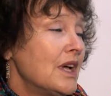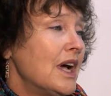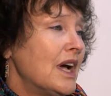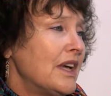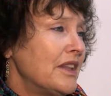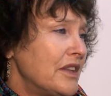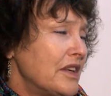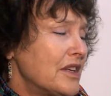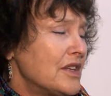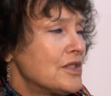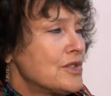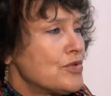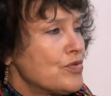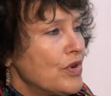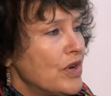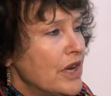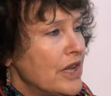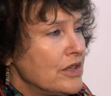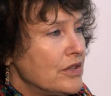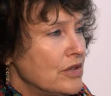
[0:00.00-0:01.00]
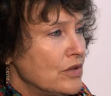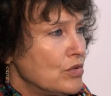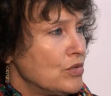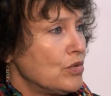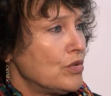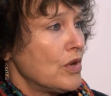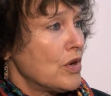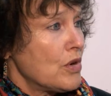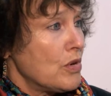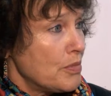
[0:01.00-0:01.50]
I think it's related
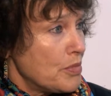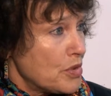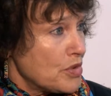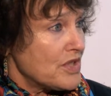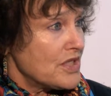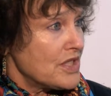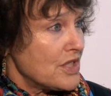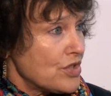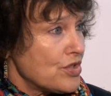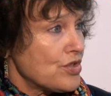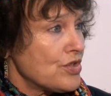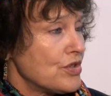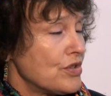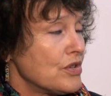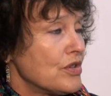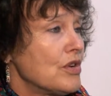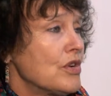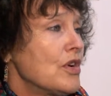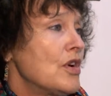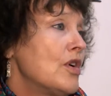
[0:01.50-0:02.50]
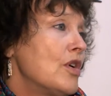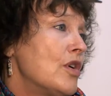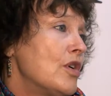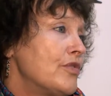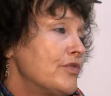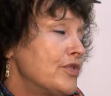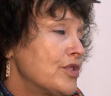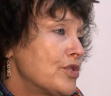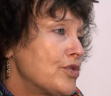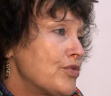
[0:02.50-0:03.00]
to the composition
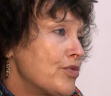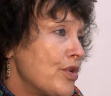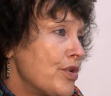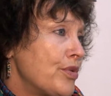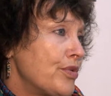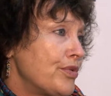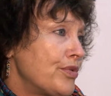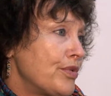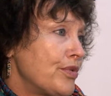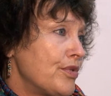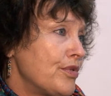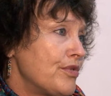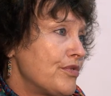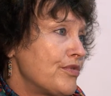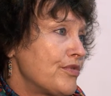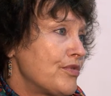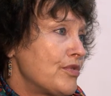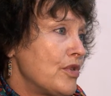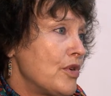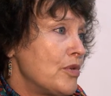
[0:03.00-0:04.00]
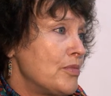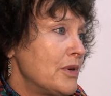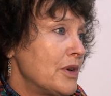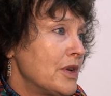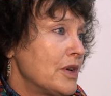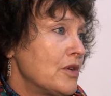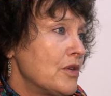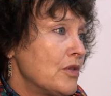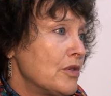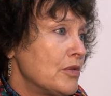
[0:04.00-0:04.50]
of the growth of
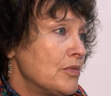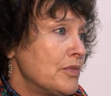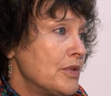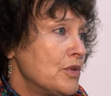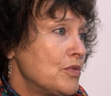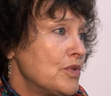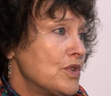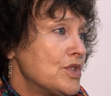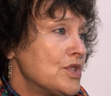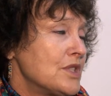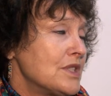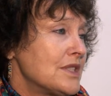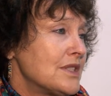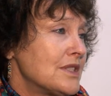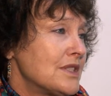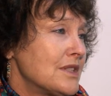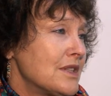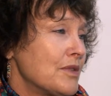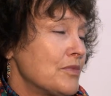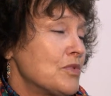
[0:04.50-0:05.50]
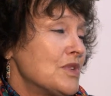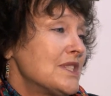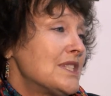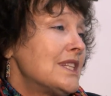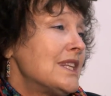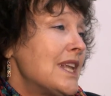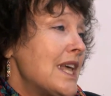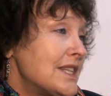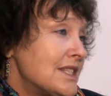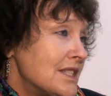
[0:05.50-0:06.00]
global economy, which is
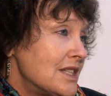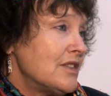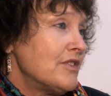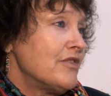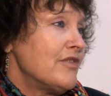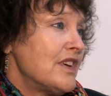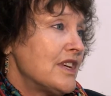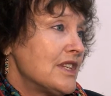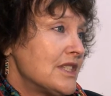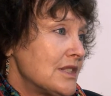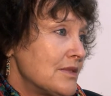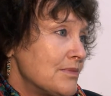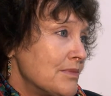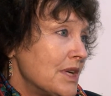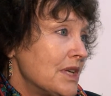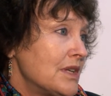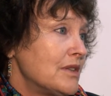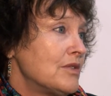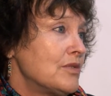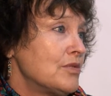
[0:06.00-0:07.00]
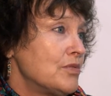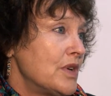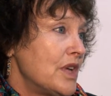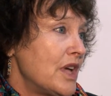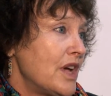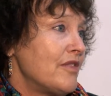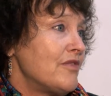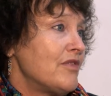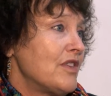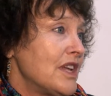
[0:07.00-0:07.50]
with less investment, we
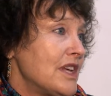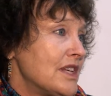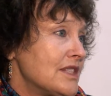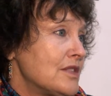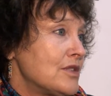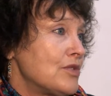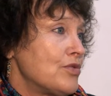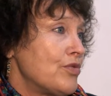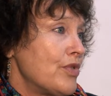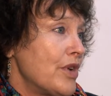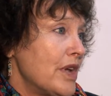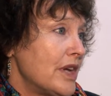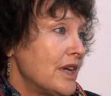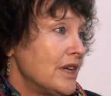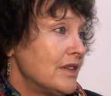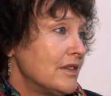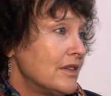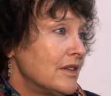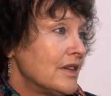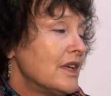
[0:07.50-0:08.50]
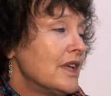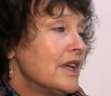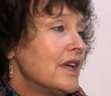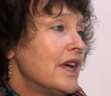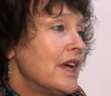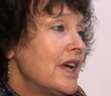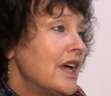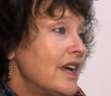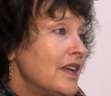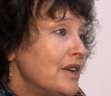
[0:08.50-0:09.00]
have less trade.
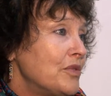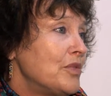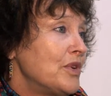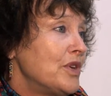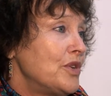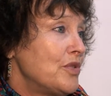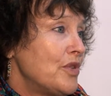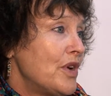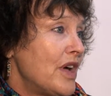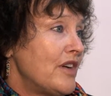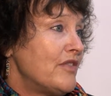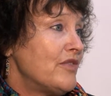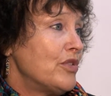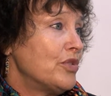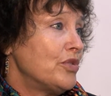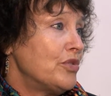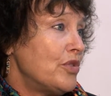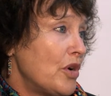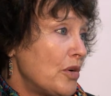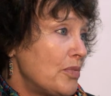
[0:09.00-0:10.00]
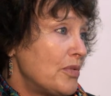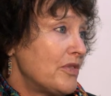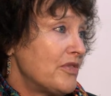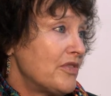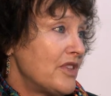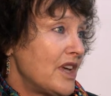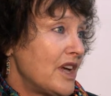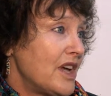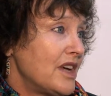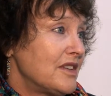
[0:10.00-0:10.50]
And when you have on top
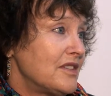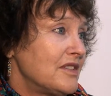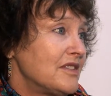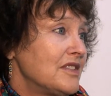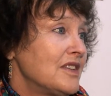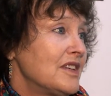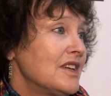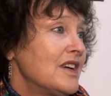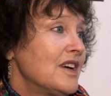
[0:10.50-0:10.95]
of that